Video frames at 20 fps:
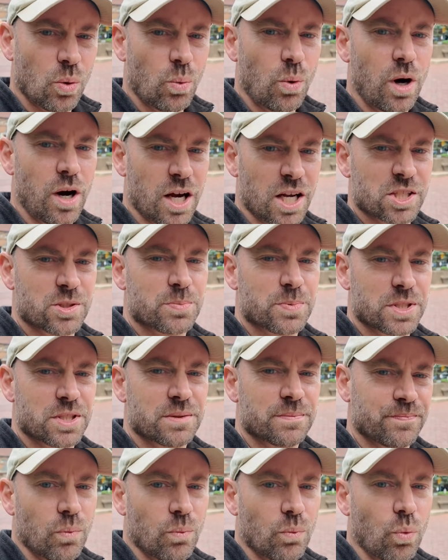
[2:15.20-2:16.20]

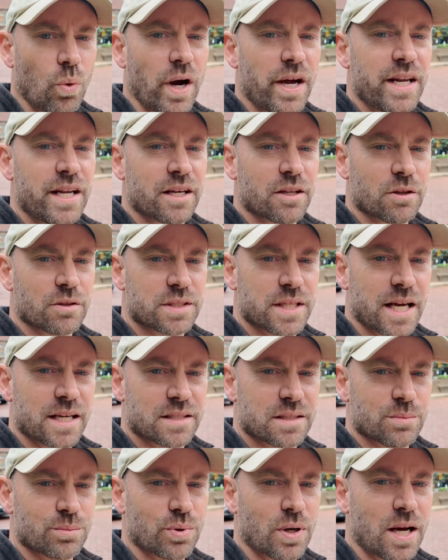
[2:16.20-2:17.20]
WASPs, white
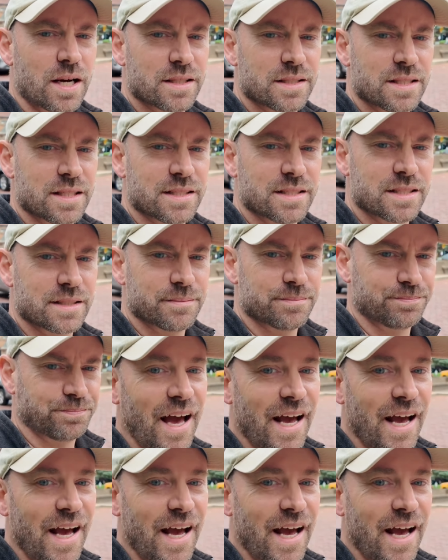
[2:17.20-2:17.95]
Anglo-Saxon Protestants.